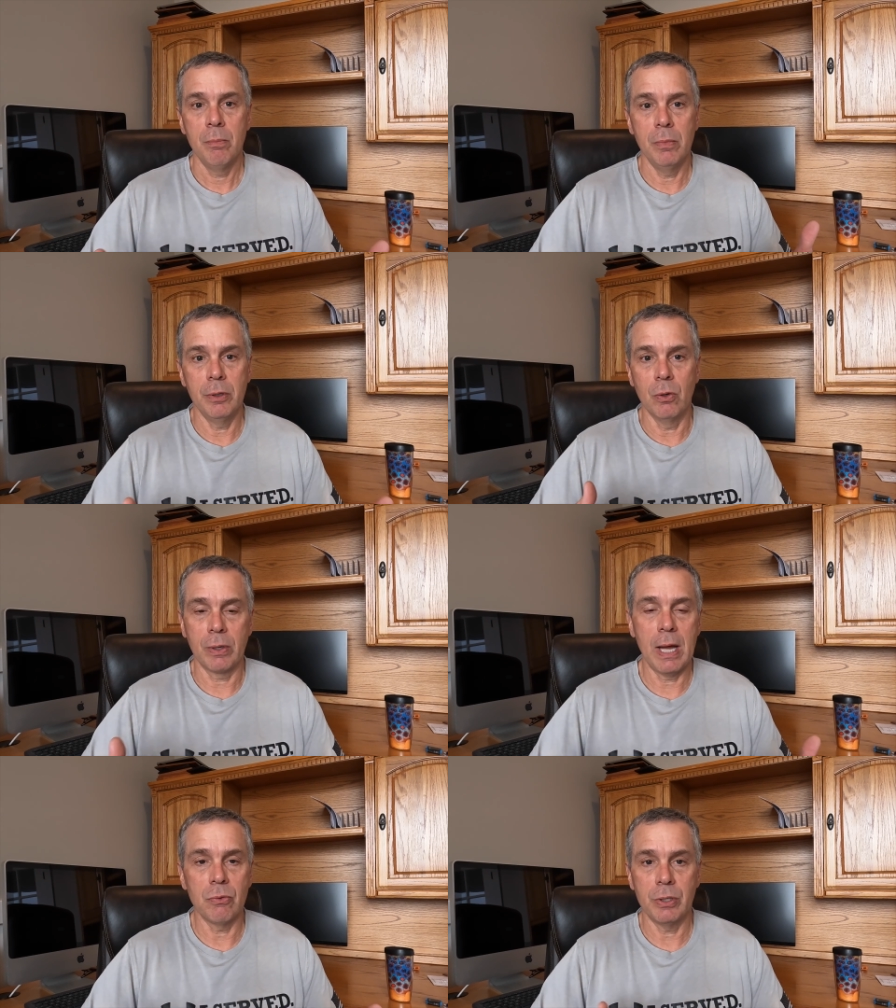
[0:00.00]
you know,
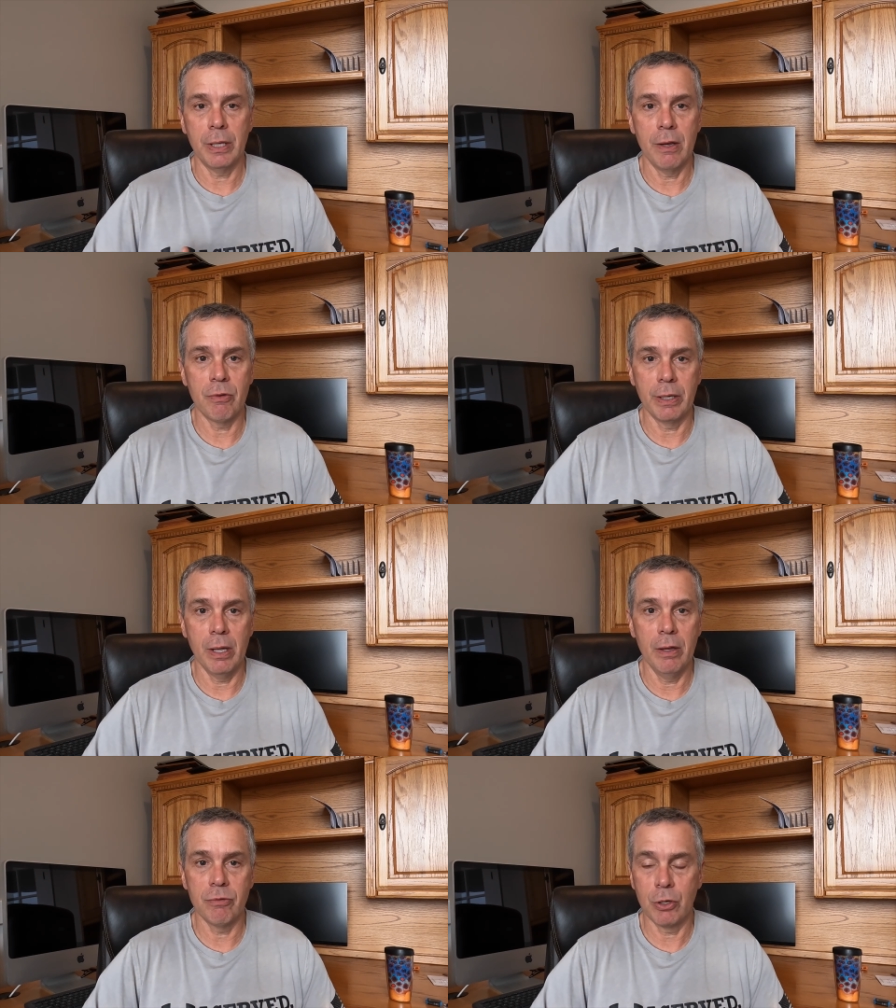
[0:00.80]
counting every,
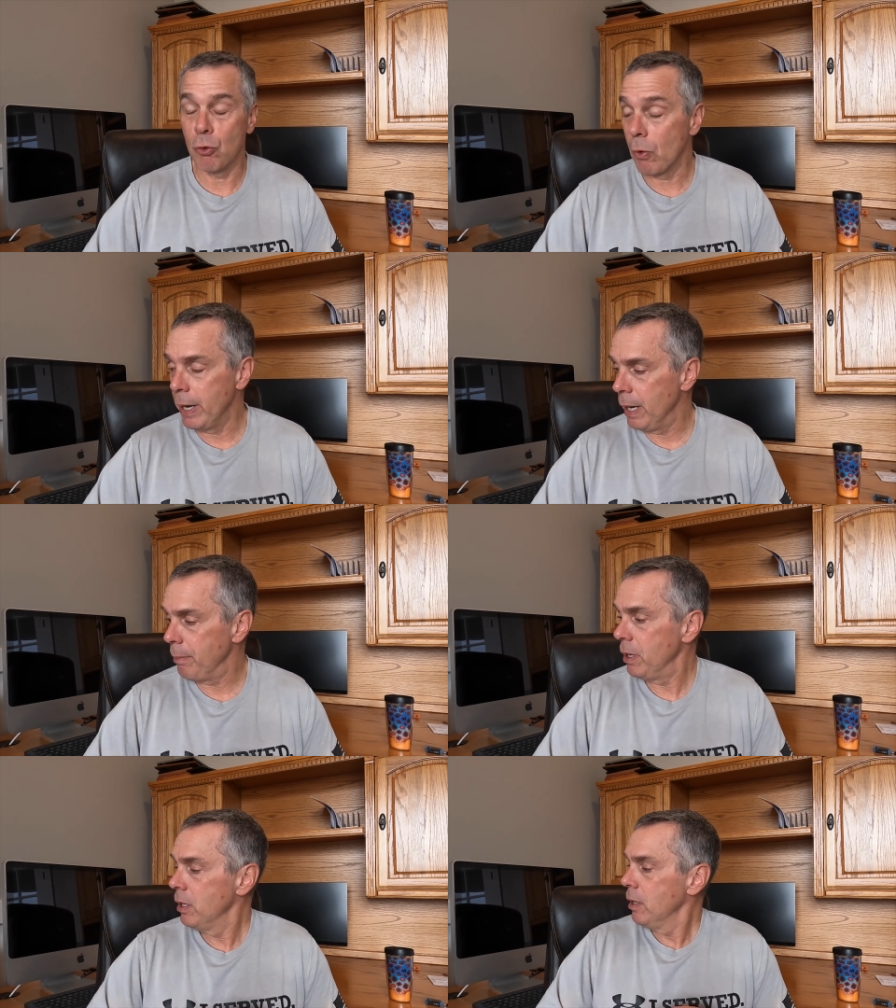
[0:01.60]
every gram.